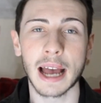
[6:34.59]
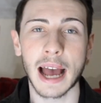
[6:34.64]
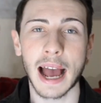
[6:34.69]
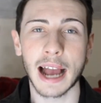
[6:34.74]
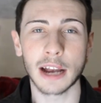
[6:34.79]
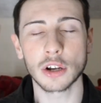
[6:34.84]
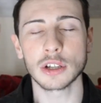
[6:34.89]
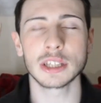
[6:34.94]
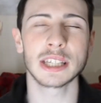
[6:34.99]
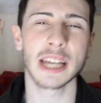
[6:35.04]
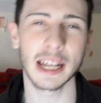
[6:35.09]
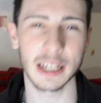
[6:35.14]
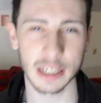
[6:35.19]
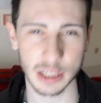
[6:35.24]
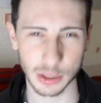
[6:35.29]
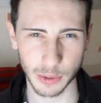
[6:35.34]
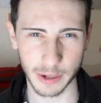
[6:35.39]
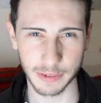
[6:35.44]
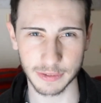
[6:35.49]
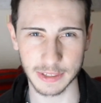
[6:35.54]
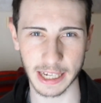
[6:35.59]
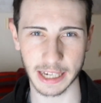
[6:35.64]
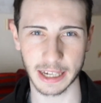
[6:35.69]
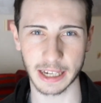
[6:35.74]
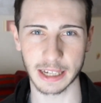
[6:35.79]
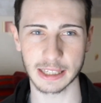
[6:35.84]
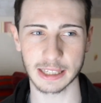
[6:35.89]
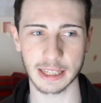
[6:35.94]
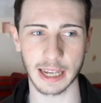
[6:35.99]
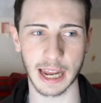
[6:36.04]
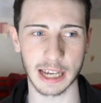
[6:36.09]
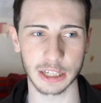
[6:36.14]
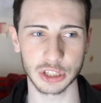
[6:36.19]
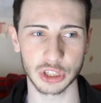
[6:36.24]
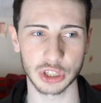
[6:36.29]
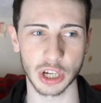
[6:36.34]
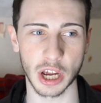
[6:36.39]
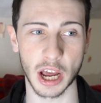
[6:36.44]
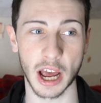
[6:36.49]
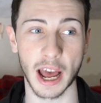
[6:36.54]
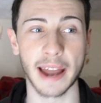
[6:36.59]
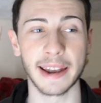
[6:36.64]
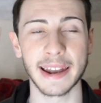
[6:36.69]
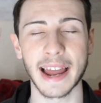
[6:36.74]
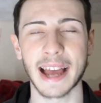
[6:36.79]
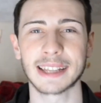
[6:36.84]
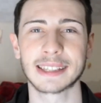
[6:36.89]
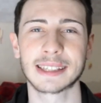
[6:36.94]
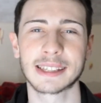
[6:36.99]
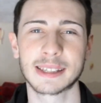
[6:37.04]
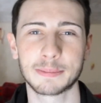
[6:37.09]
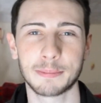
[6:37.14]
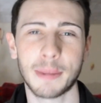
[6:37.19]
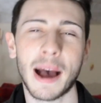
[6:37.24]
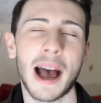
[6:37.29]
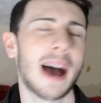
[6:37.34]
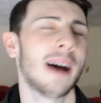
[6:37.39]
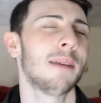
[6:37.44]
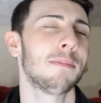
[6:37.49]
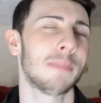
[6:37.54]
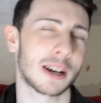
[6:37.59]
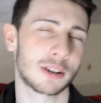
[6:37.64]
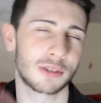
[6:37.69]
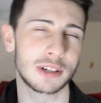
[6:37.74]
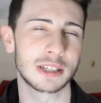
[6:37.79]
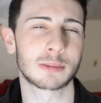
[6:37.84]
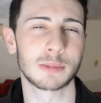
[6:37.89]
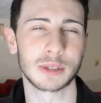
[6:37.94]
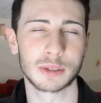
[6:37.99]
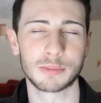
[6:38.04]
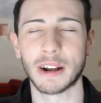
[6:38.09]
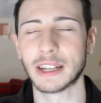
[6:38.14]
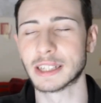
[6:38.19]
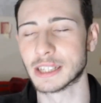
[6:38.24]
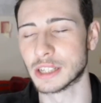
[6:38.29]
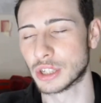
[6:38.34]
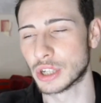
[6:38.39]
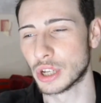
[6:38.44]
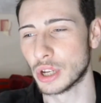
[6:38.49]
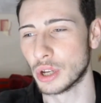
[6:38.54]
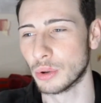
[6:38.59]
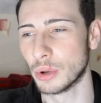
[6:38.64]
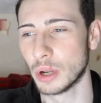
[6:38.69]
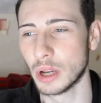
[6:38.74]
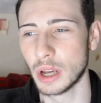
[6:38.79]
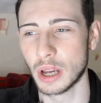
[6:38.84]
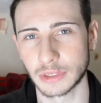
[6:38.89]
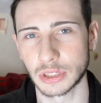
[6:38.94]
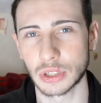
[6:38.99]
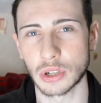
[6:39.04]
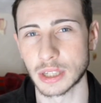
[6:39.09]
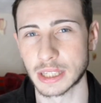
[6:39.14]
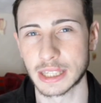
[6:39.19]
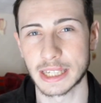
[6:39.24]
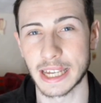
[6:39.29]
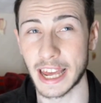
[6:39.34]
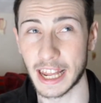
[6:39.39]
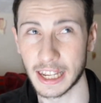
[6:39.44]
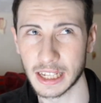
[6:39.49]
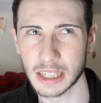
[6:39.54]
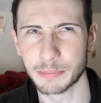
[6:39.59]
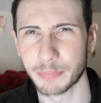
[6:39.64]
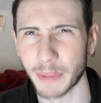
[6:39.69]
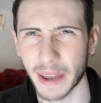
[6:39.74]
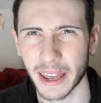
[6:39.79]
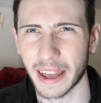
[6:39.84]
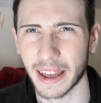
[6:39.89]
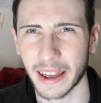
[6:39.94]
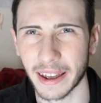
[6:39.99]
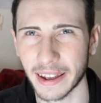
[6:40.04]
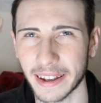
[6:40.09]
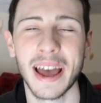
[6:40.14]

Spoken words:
I got Taylor Swift tickets last year, and that's part of my Christmas present too, because Taylor's bit.